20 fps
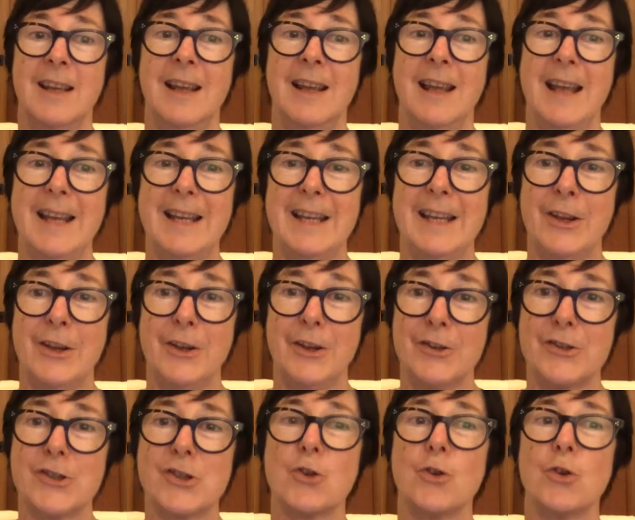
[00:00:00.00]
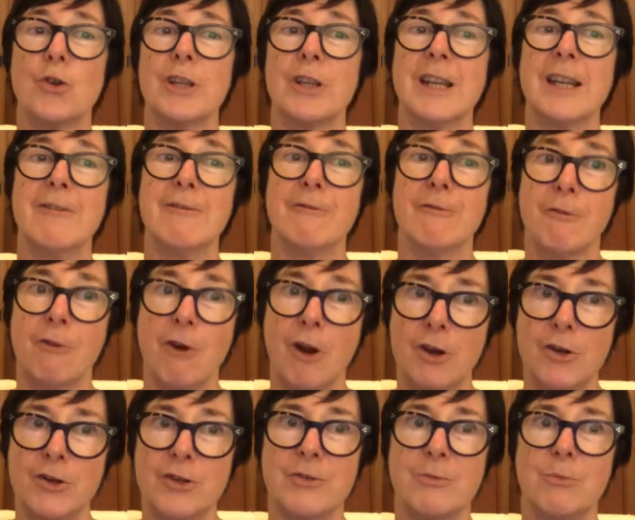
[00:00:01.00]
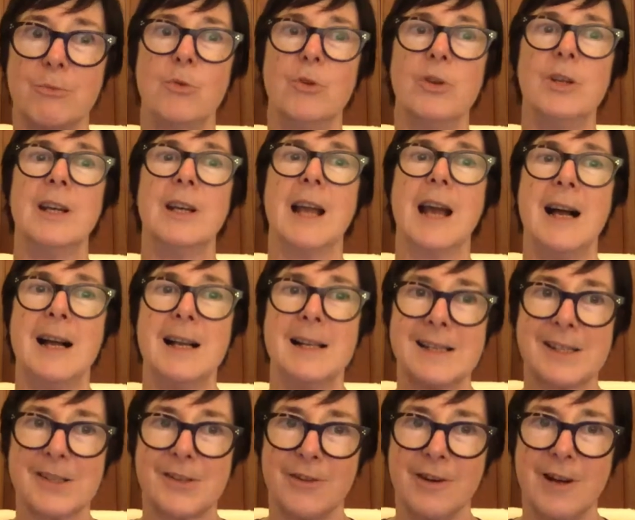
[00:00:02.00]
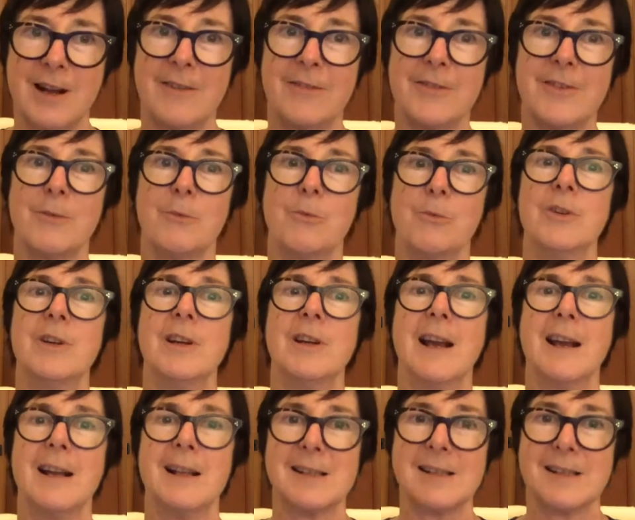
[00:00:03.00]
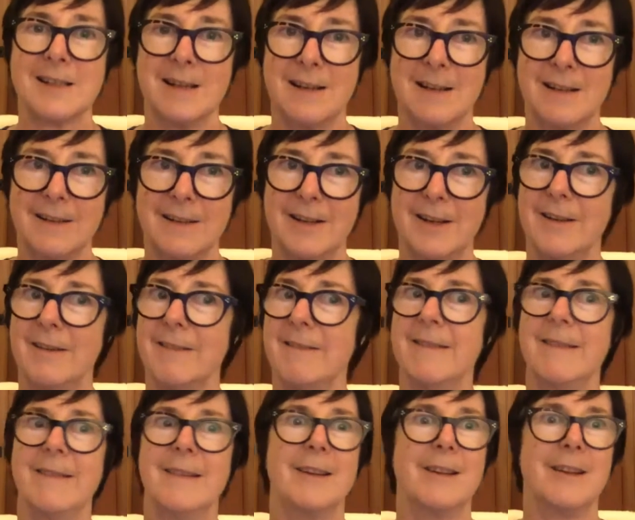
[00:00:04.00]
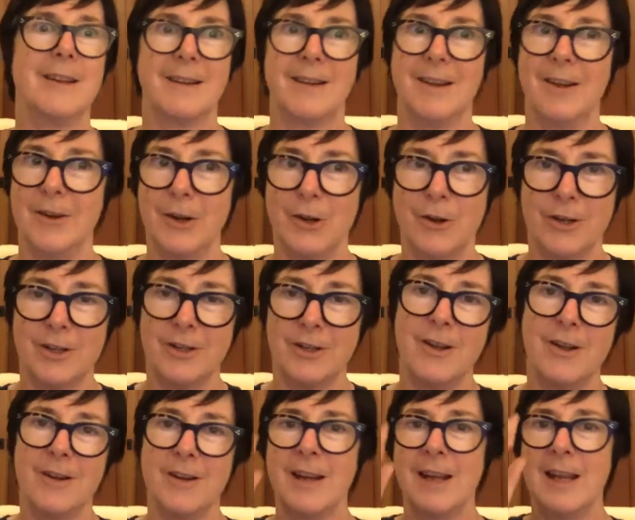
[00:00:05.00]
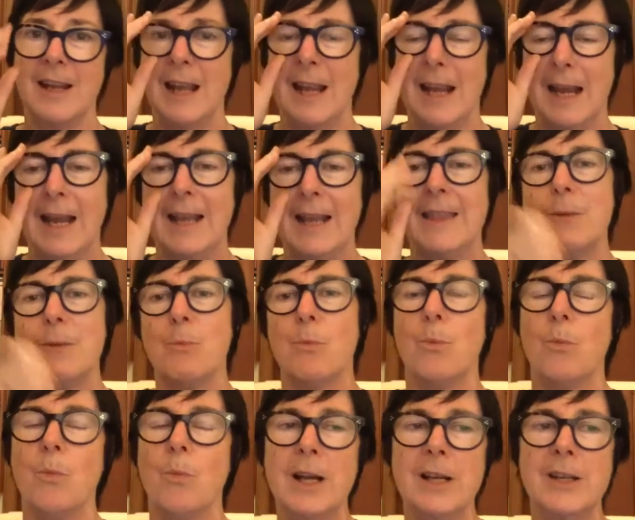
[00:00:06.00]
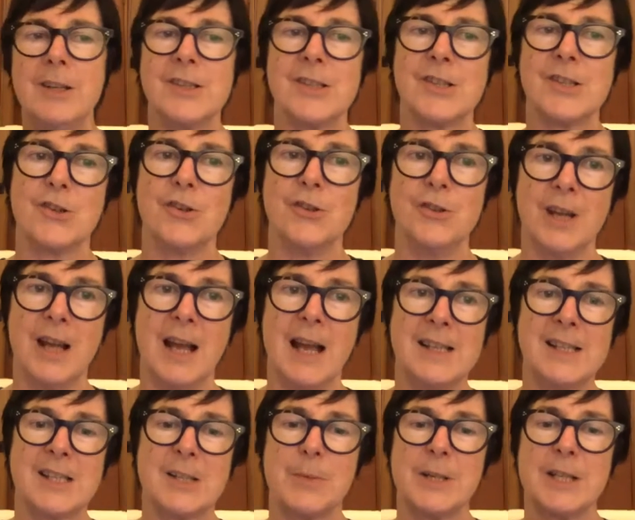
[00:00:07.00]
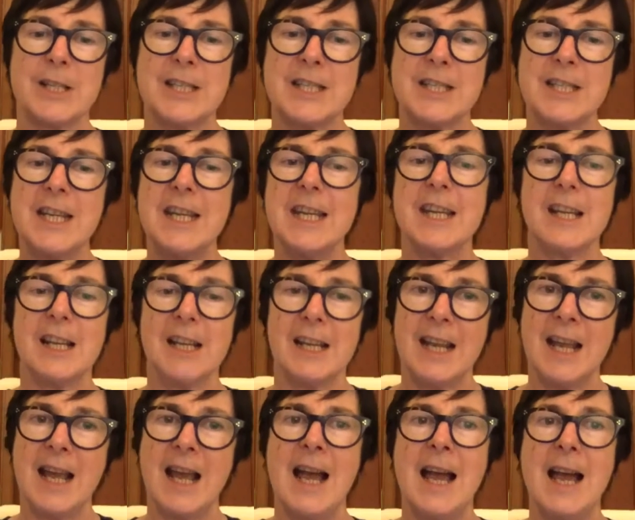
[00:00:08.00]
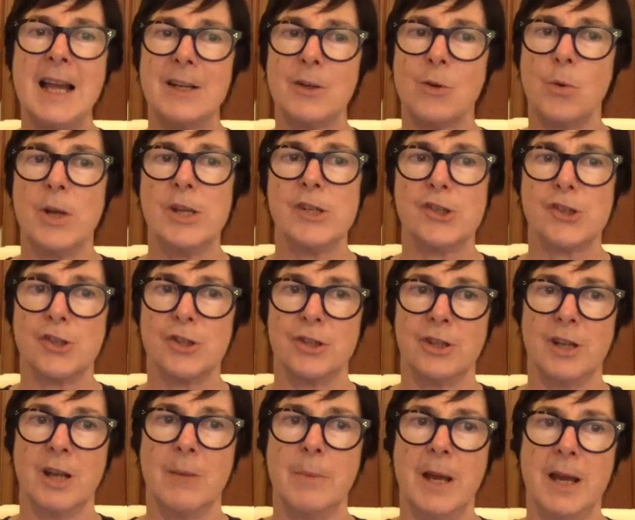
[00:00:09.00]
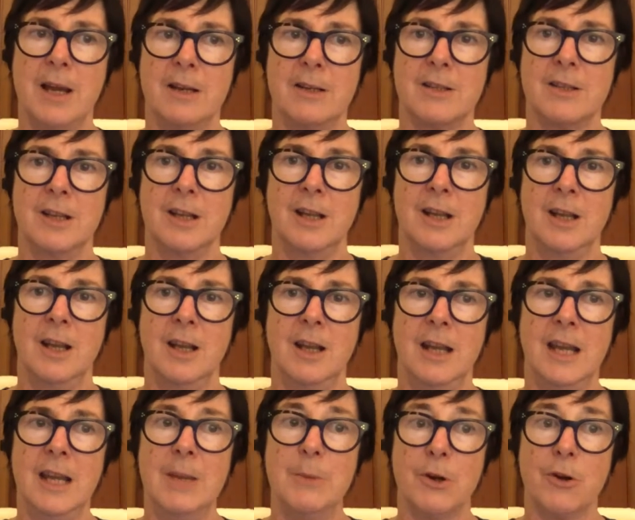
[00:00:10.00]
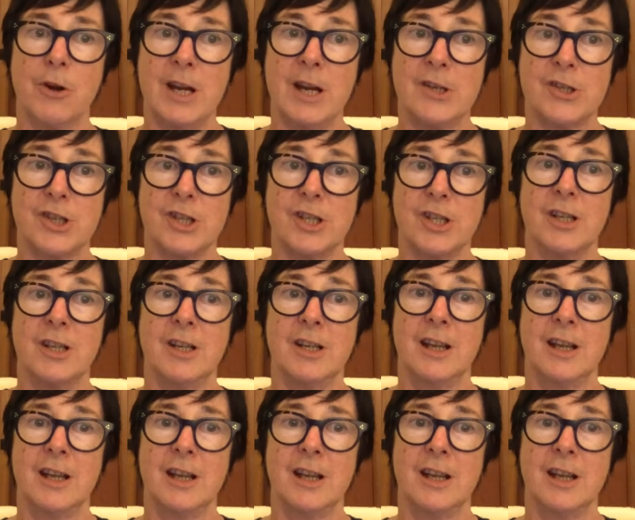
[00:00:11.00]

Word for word: and he heard Shorten give Roach wouldn't answer after wouldn't answer, you know, uh, going on and on. And then one student asked a particularly hard question about immigration.